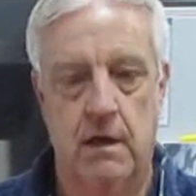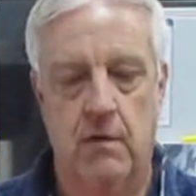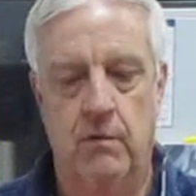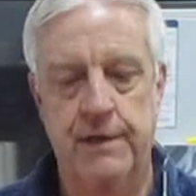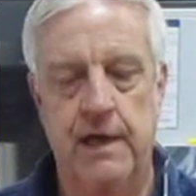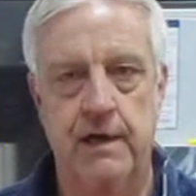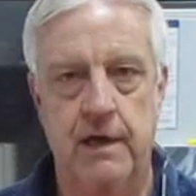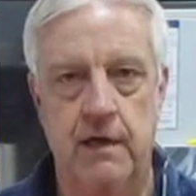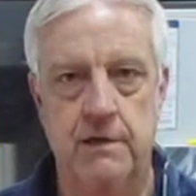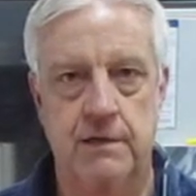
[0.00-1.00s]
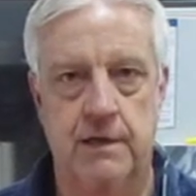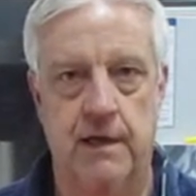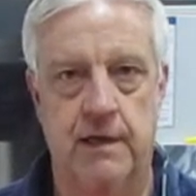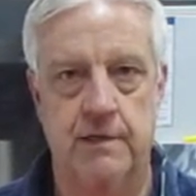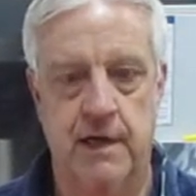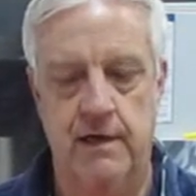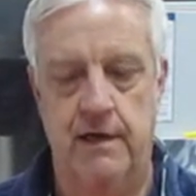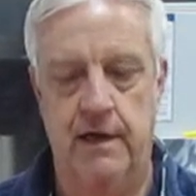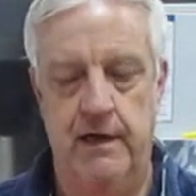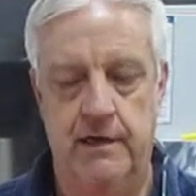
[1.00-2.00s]
What that does then is that
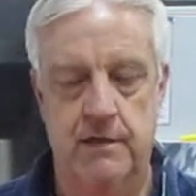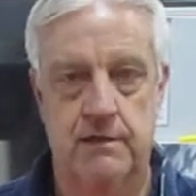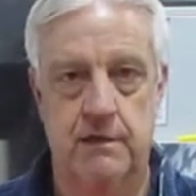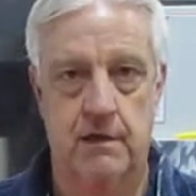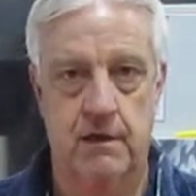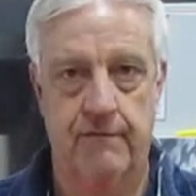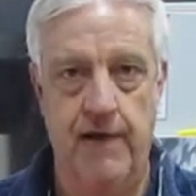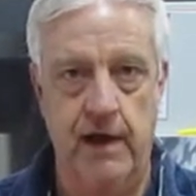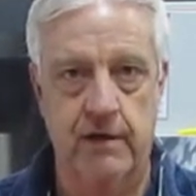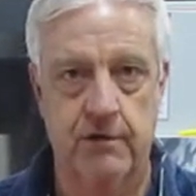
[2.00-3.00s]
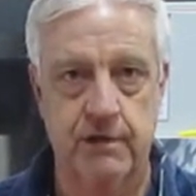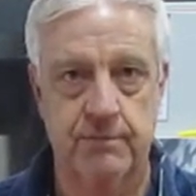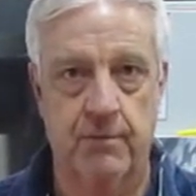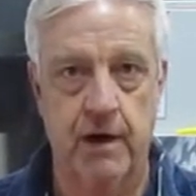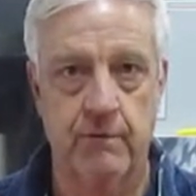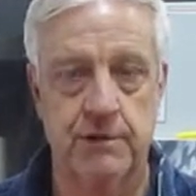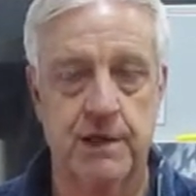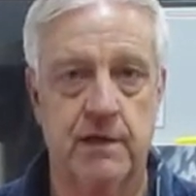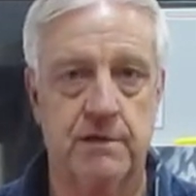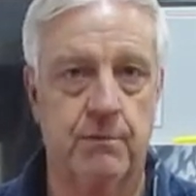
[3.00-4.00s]
takes the factory spring, which
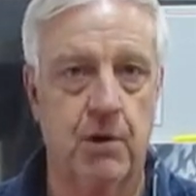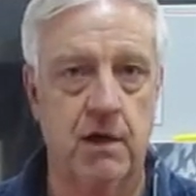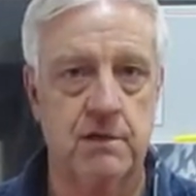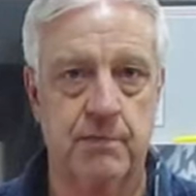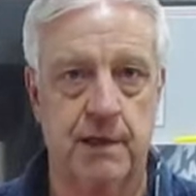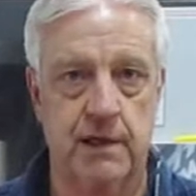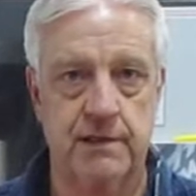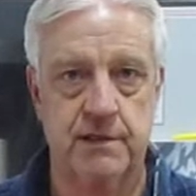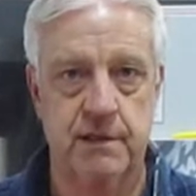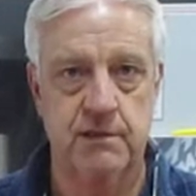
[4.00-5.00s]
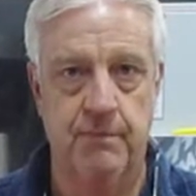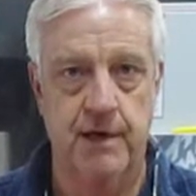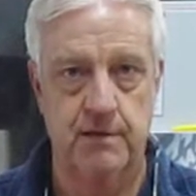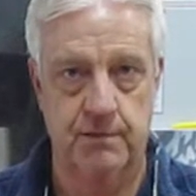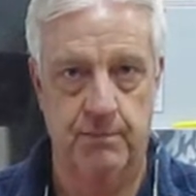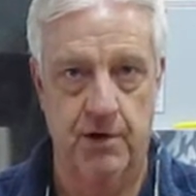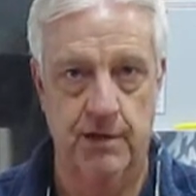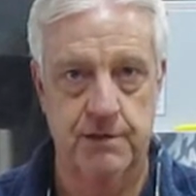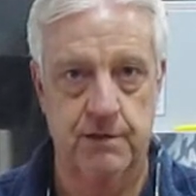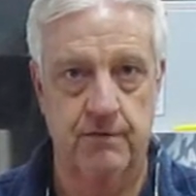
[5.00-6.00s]
has approximately 6 pounds of
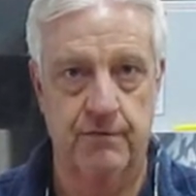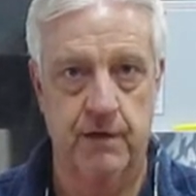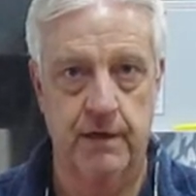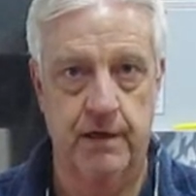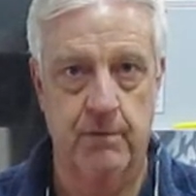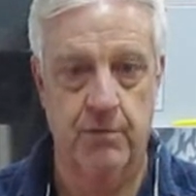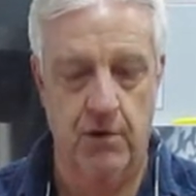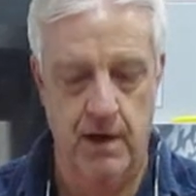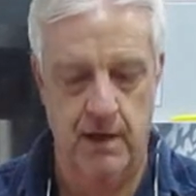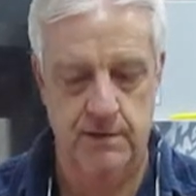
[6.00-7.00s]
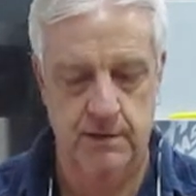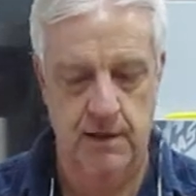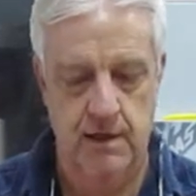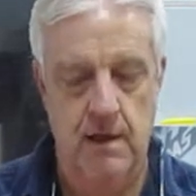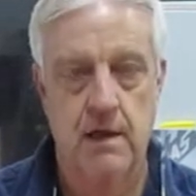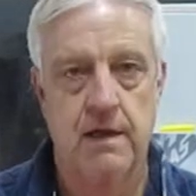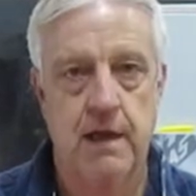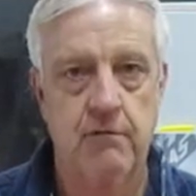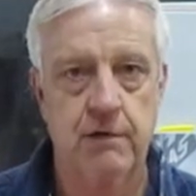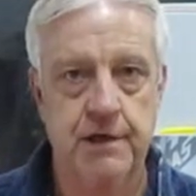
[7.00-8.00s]
pressure to fully compress,
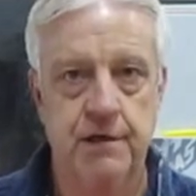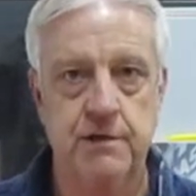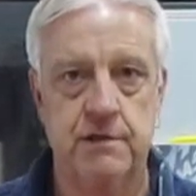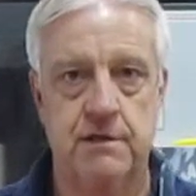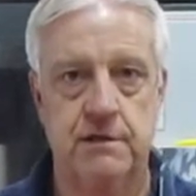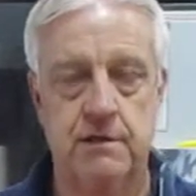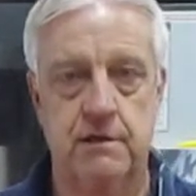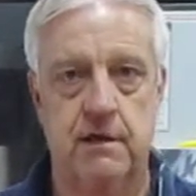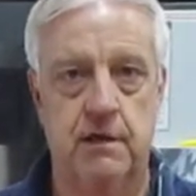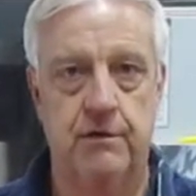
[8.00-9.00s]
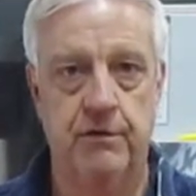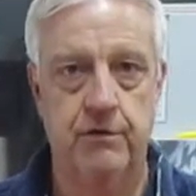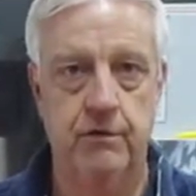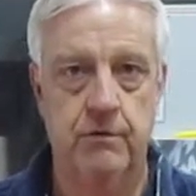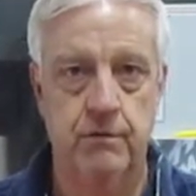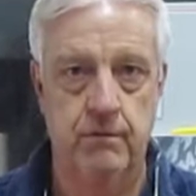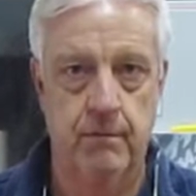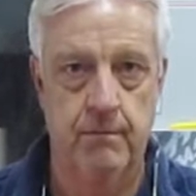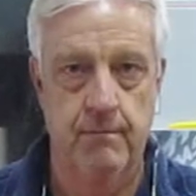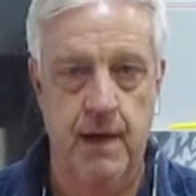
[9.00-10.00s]
that reduces to
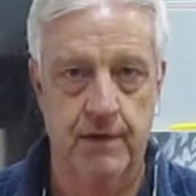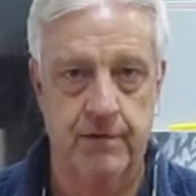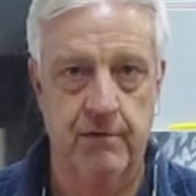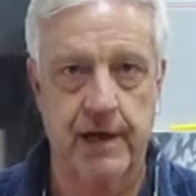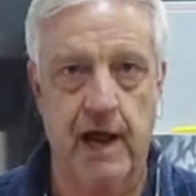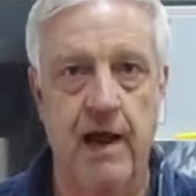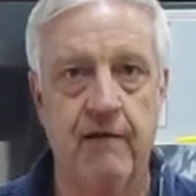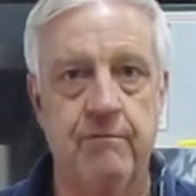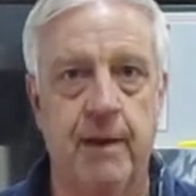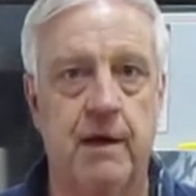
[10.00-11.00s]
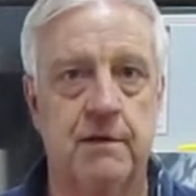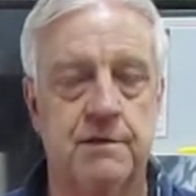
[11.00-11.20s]
about 3.5 pounds.